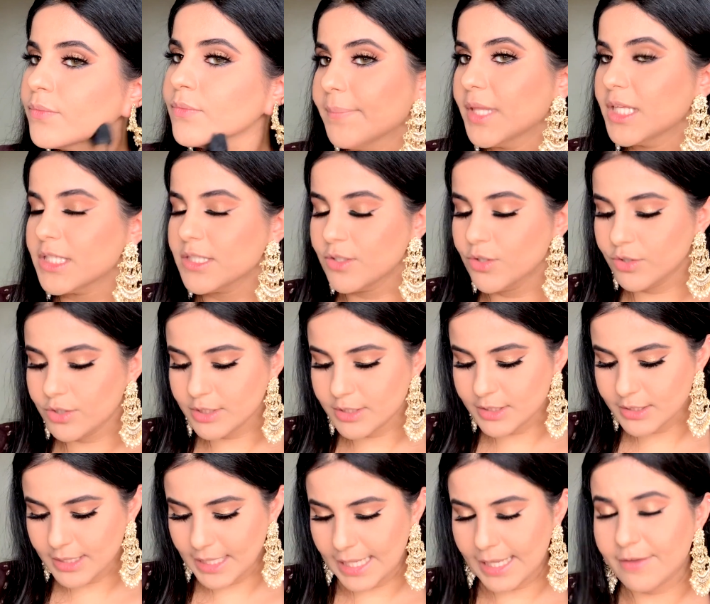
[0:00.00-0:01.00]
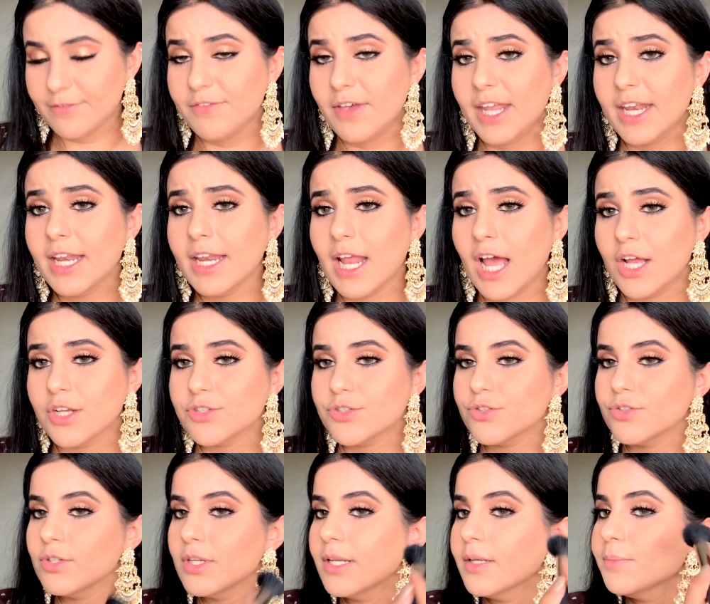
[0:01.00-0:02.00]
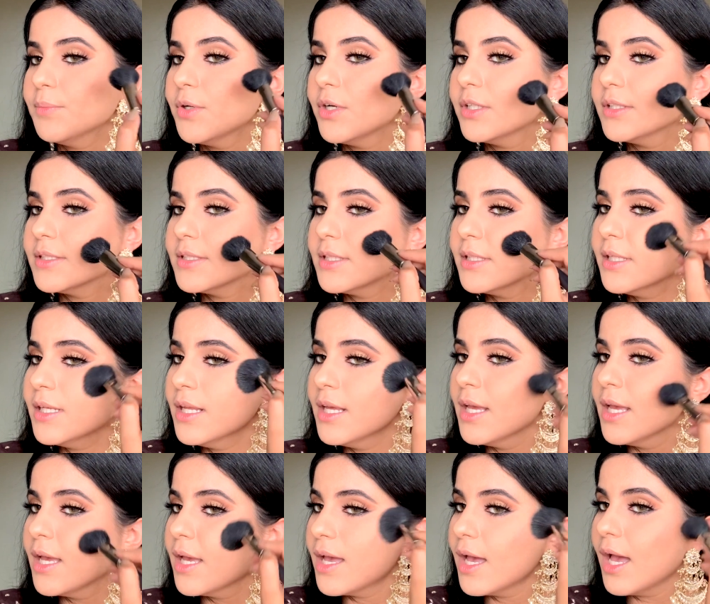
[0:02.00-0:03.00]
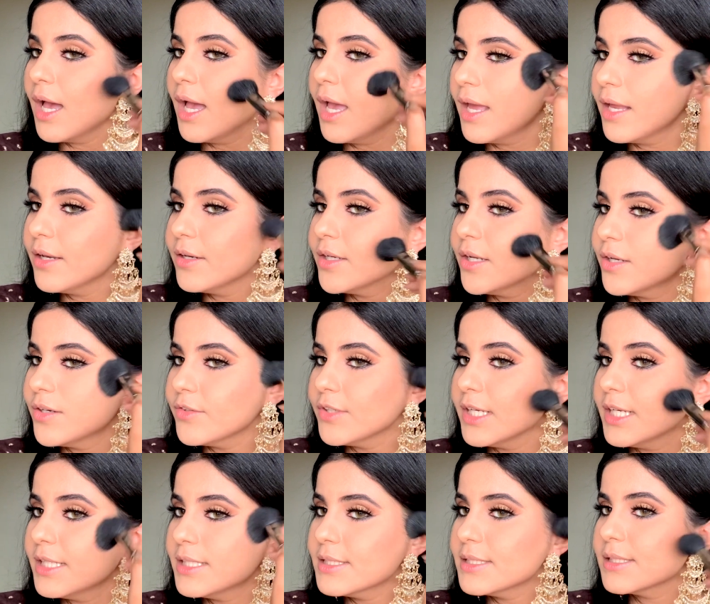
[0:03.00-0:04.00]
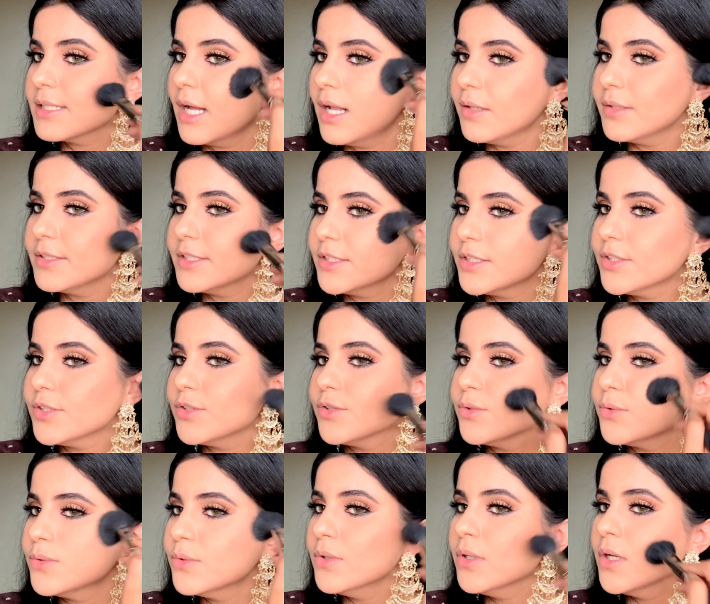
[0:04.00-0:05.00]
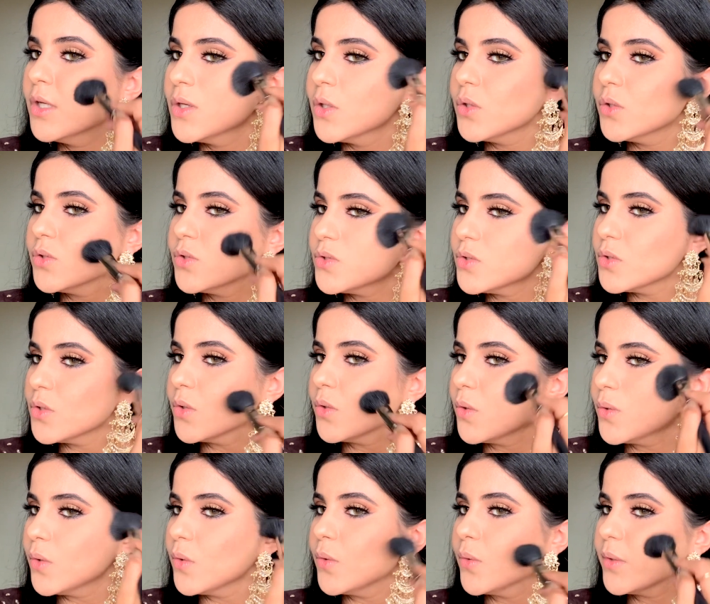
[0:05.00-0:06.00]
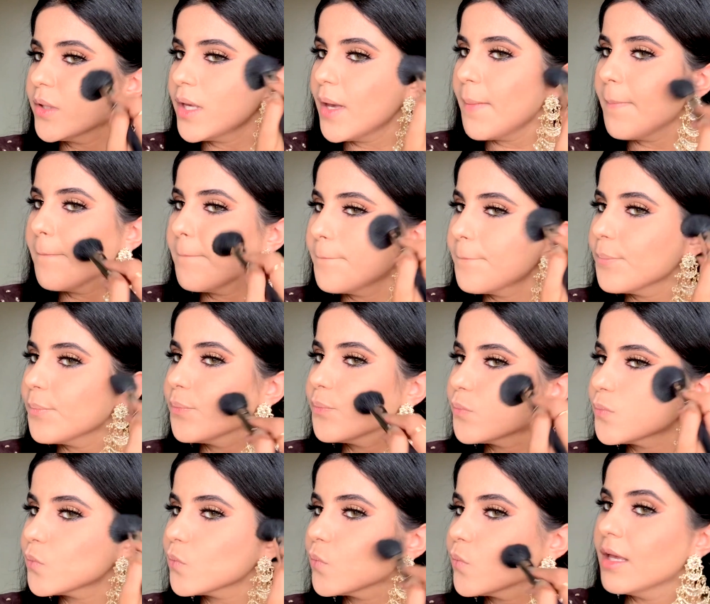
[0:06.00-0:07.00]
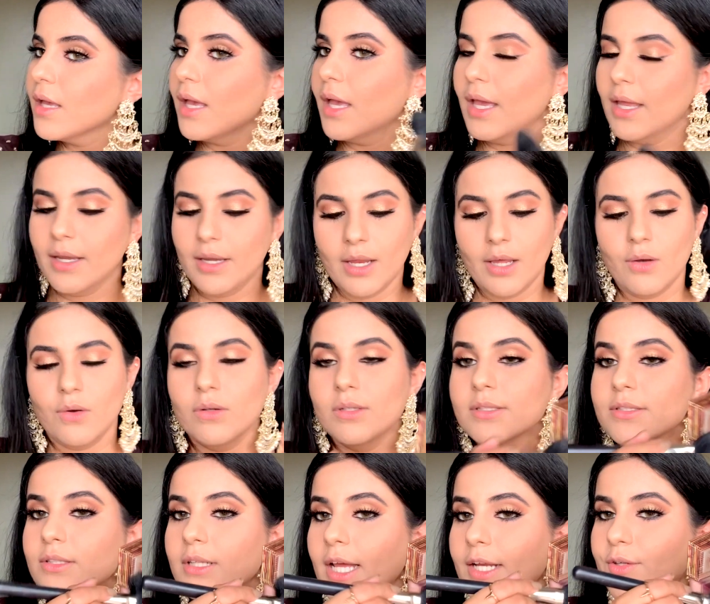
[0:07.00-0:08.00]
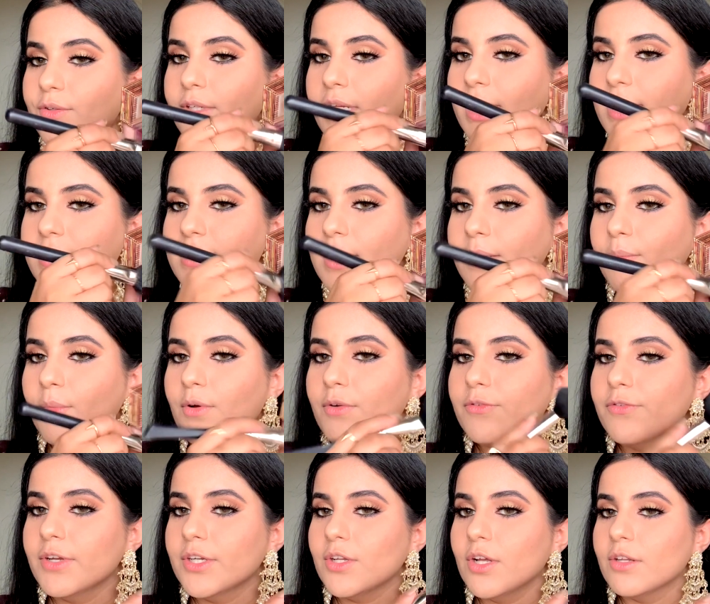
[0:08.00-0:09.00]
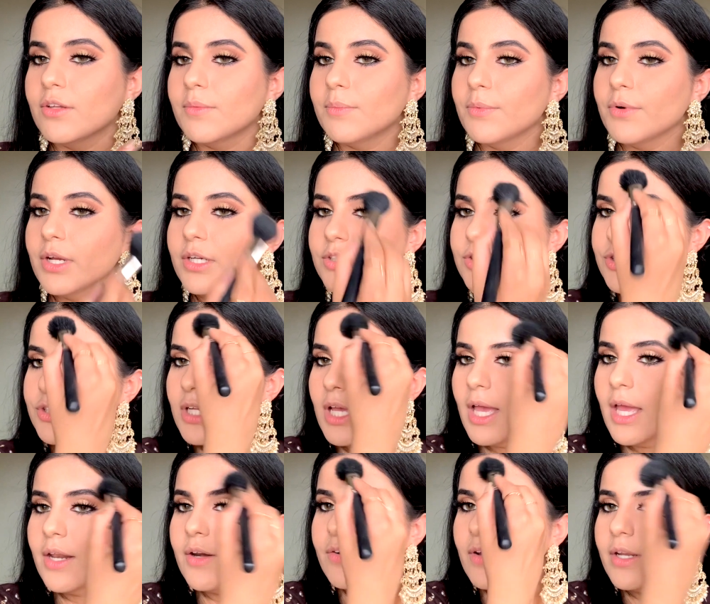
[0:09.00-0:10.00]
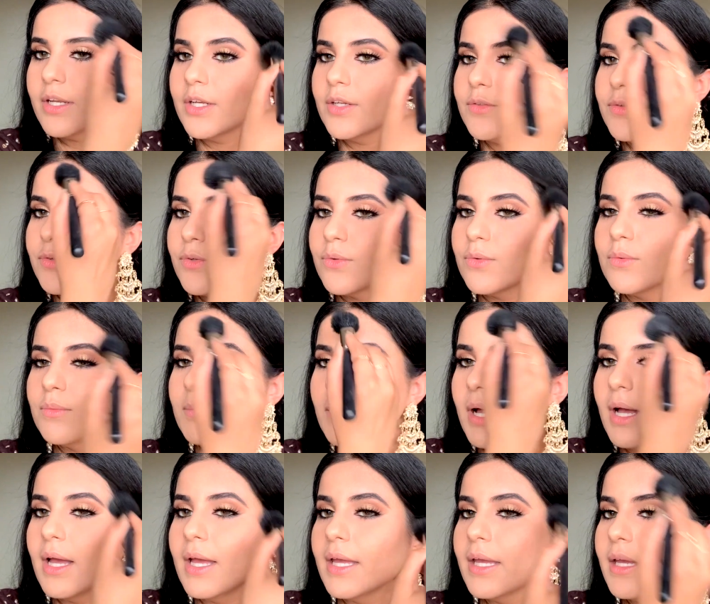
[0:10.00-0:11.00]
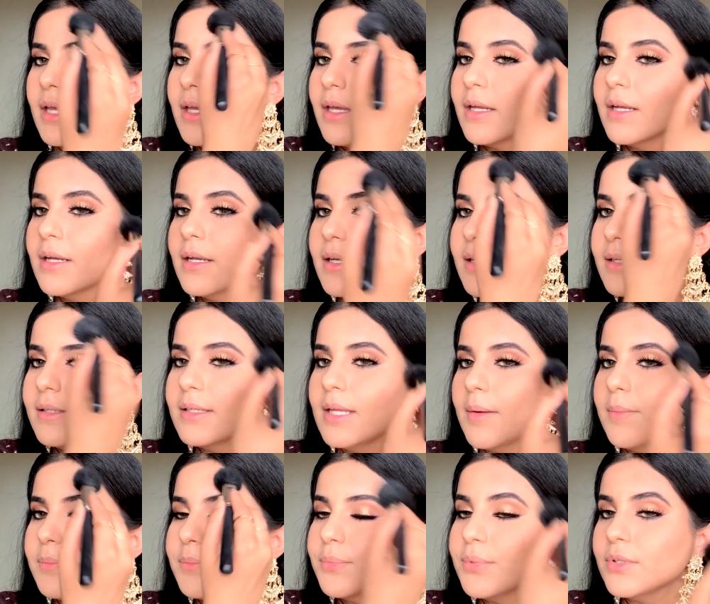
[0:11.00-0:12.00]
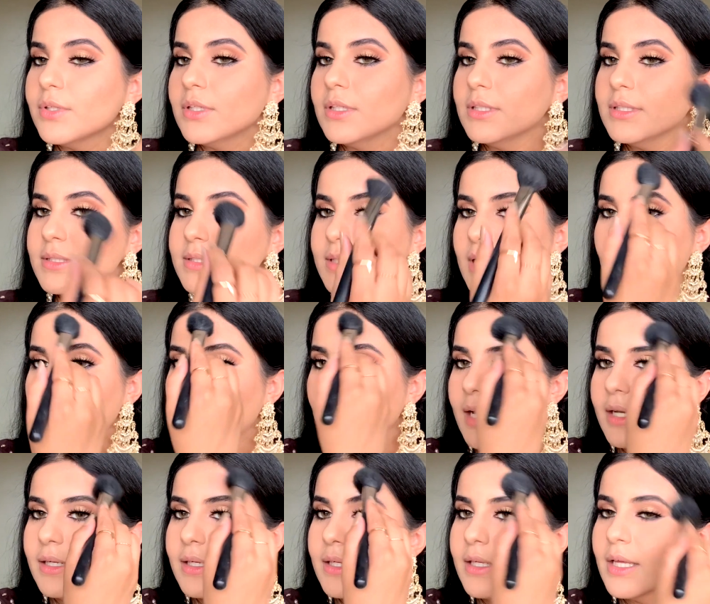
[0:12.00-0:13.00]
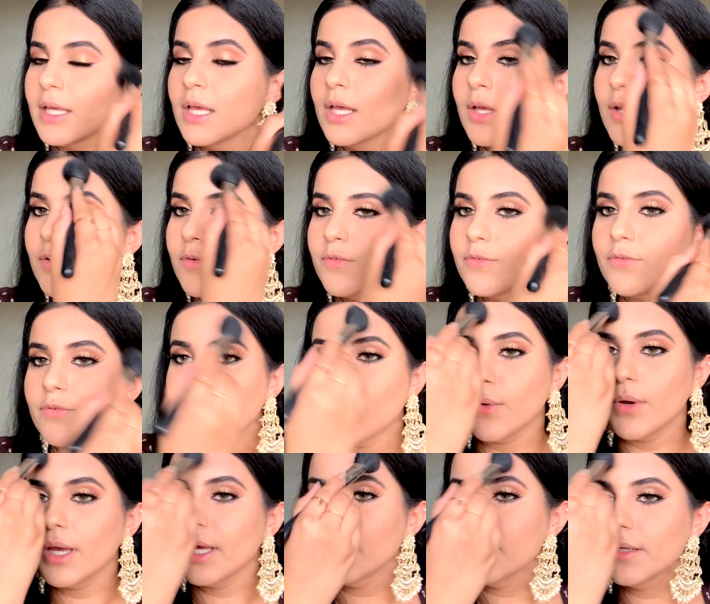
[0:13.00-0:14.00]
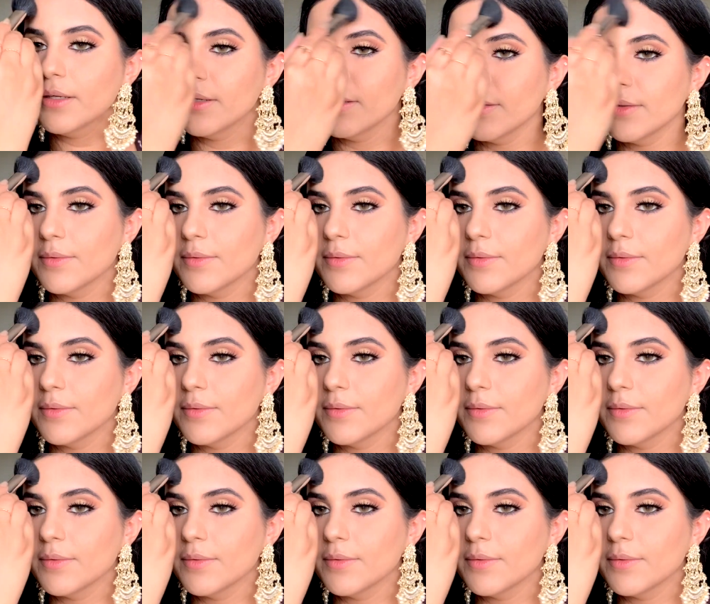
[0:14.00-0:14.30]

This looks like very natural in person and really sculpted too. So yeah. And I also like to take some of it on the brush and run it through my temples and forehead.